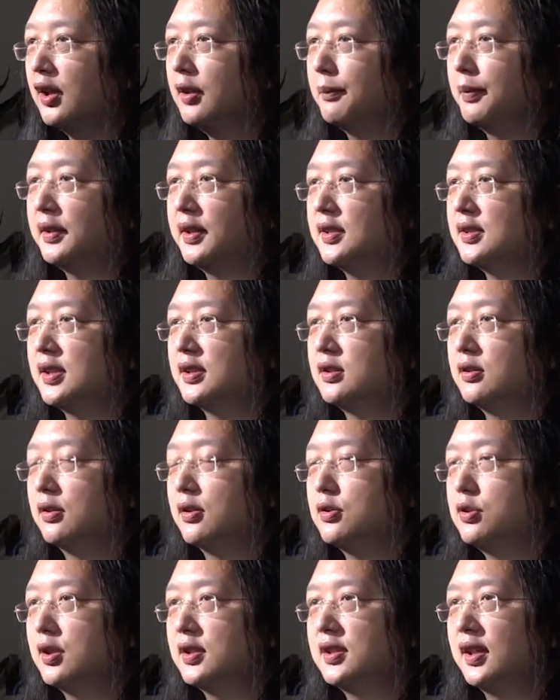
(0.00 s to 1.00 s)
But this is
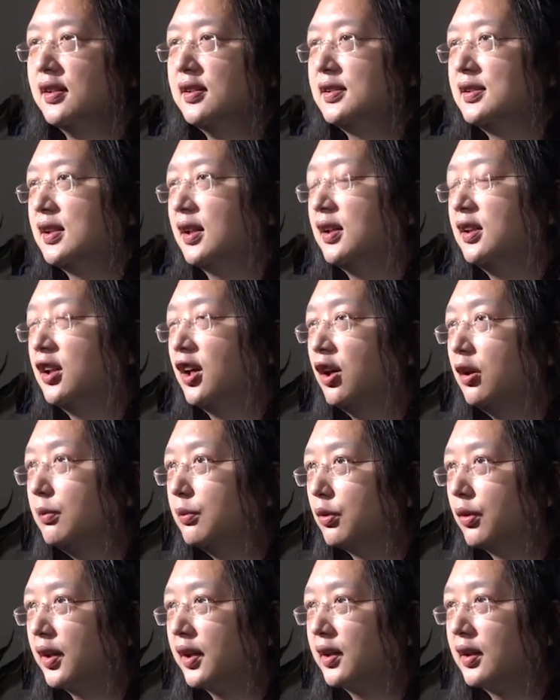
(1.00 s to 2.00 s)
not just assigned
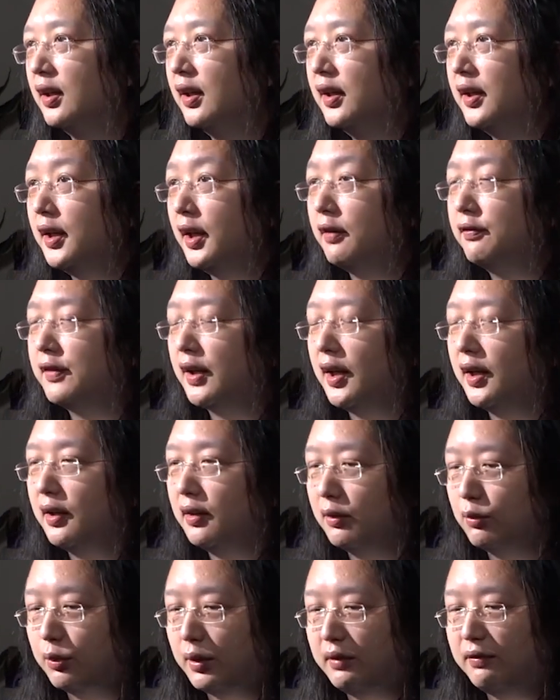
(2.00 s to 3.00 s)
homework. If
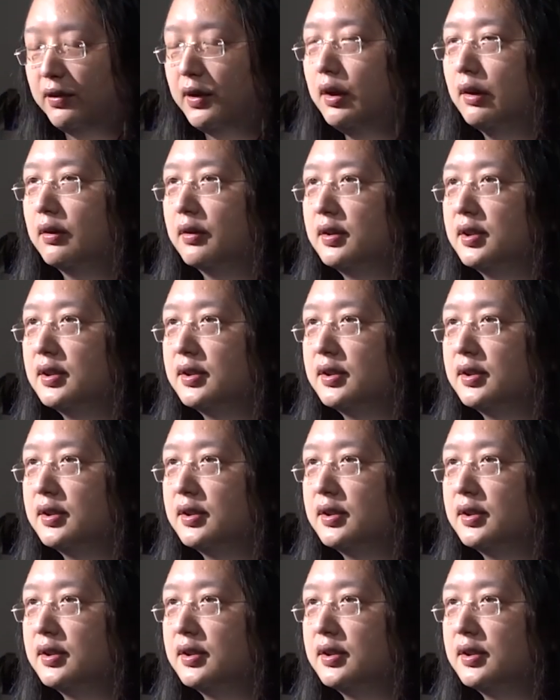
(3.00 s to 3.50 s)
they revealed